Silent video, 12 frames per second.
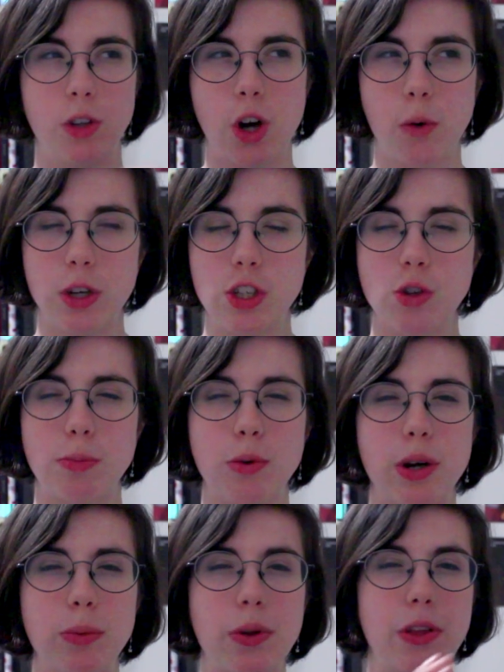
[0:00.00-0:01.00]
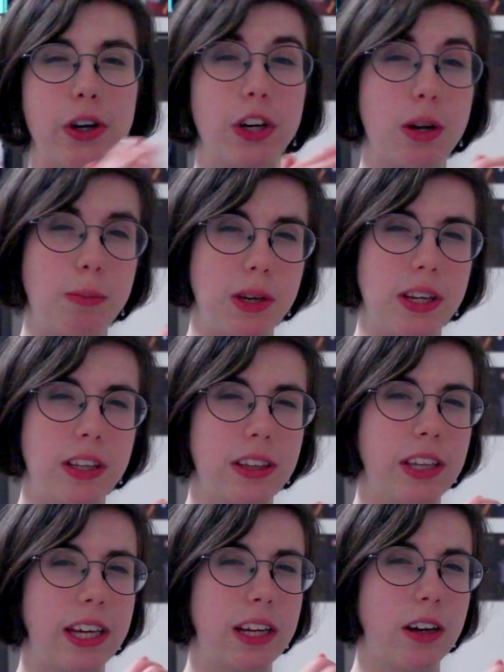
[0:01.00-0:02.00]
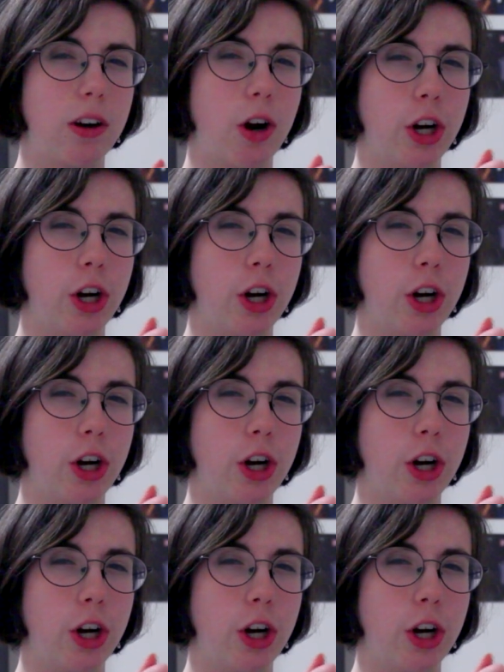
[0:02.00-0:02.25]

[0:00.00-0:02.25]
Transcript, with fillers: go into a point where they're gonna be like